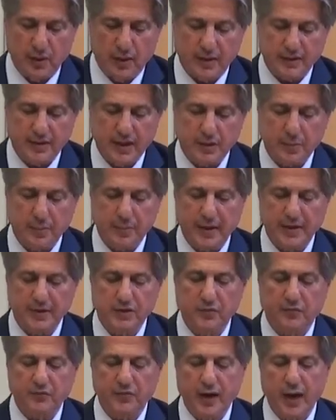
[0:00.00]
that place
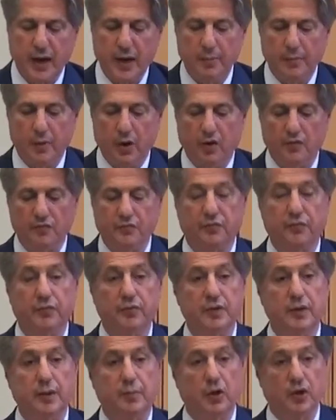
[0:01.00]
the frame of
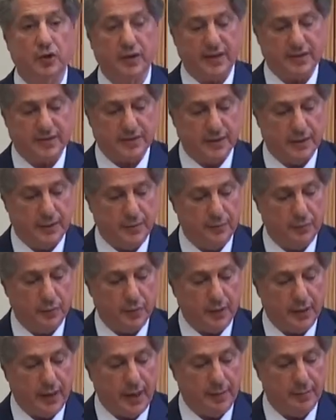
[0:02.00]
democracy,
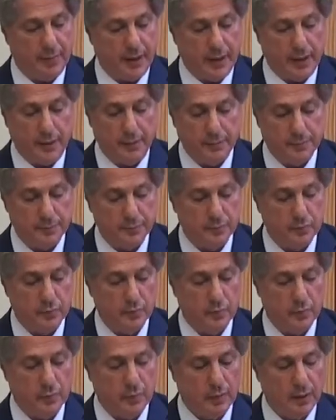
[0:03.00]
namely
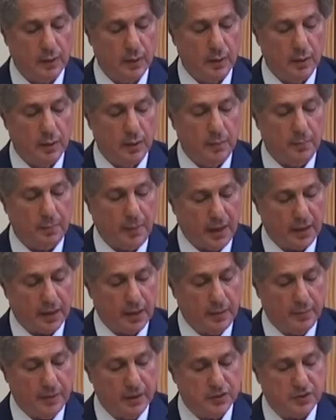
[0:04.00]

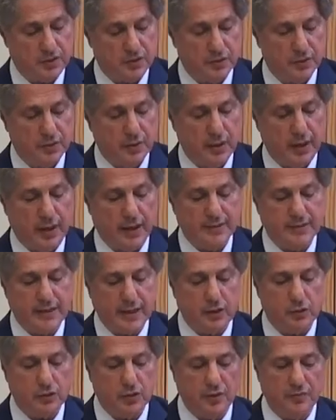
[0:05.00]
parliaments,
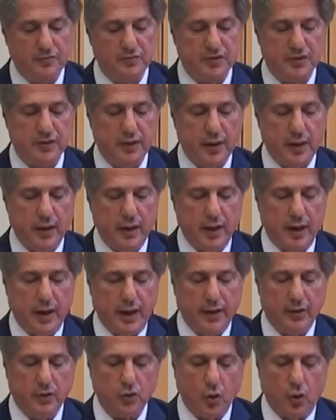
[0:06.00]
executives,
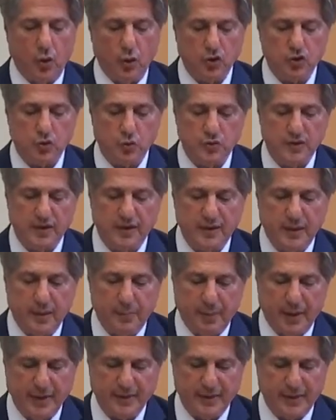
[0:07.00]
and courts with
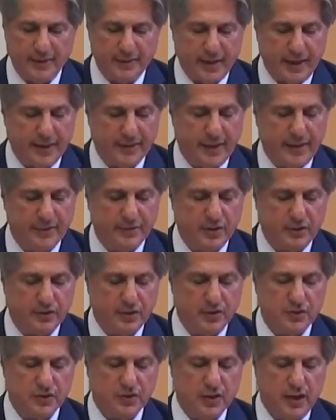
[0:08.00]
independent
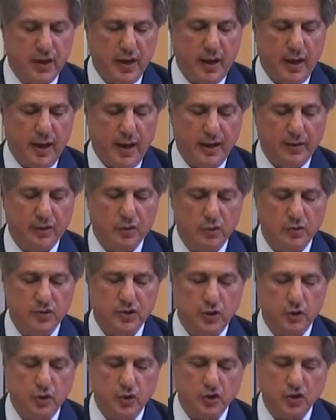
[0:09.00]
identities and
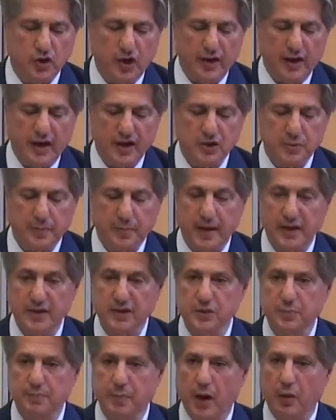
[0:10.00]
constitutionally
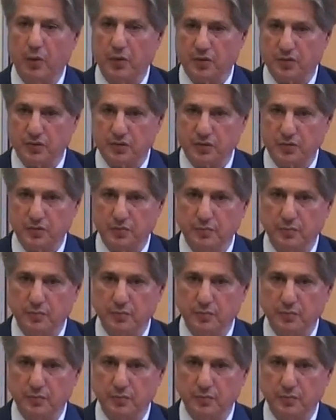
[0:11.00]
expressed powers.